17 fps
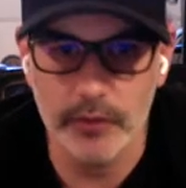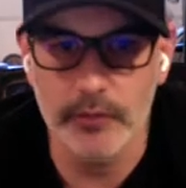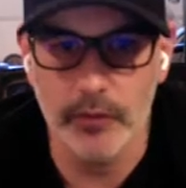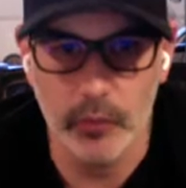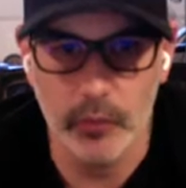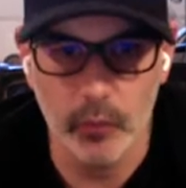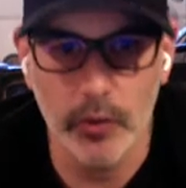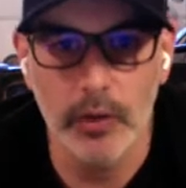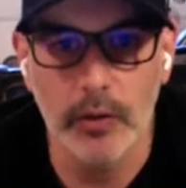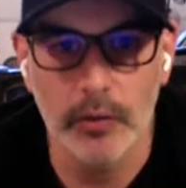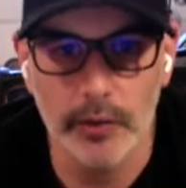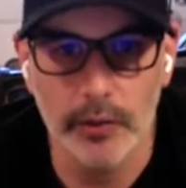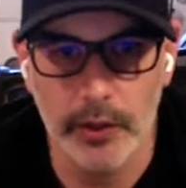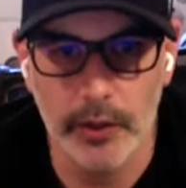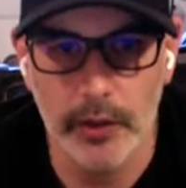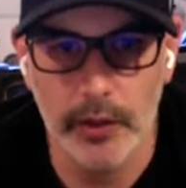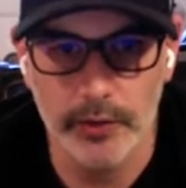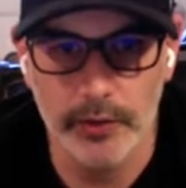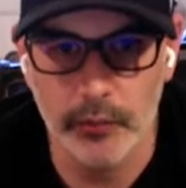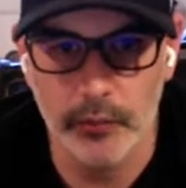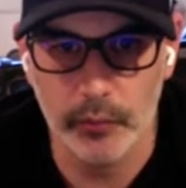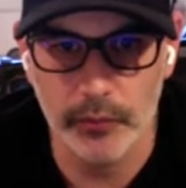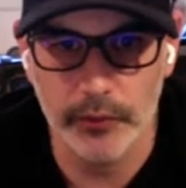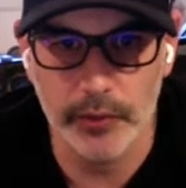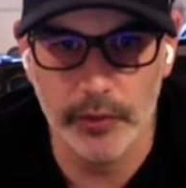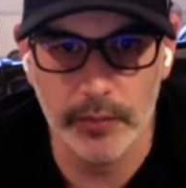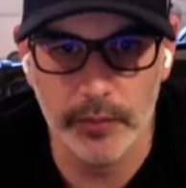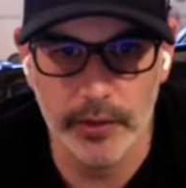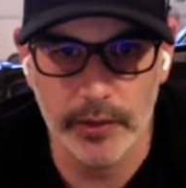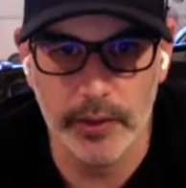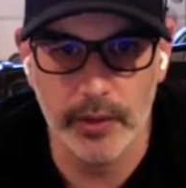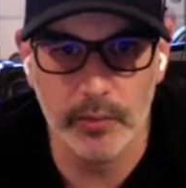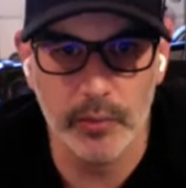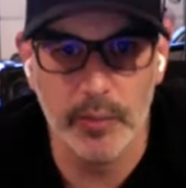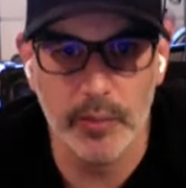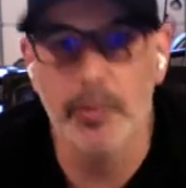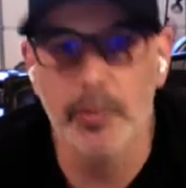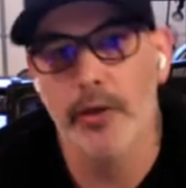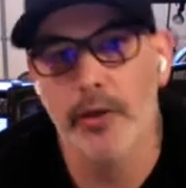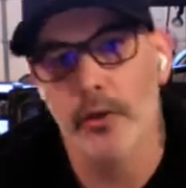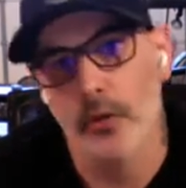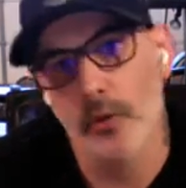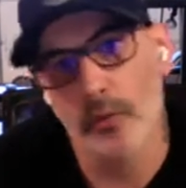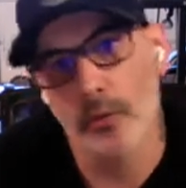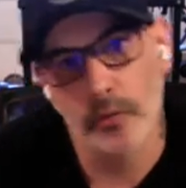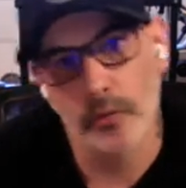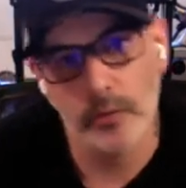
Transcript: if you will, and this was something that could be bigger